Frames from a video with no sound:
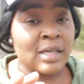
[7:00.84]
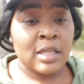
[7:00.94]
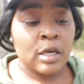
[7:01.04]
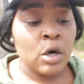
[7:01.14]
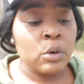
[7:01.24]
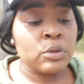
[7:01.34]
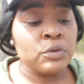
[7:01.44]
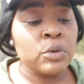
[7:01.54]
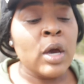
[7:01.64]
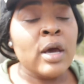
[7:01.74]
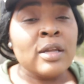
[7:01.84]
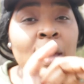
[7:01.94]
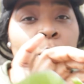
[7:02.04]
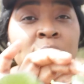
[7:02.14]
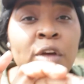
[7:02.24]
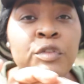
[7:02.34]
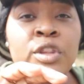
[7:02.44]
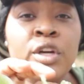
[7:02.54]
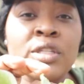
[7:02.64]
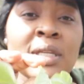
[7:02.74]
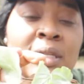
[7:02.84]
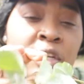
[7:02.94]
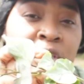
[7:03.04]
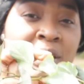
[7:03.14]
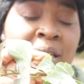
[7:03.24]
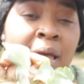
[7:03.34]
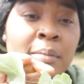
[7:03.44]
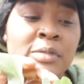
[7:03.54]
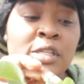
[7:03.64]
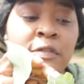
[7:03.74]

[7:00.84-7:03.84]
that they go through, that whenever their stems,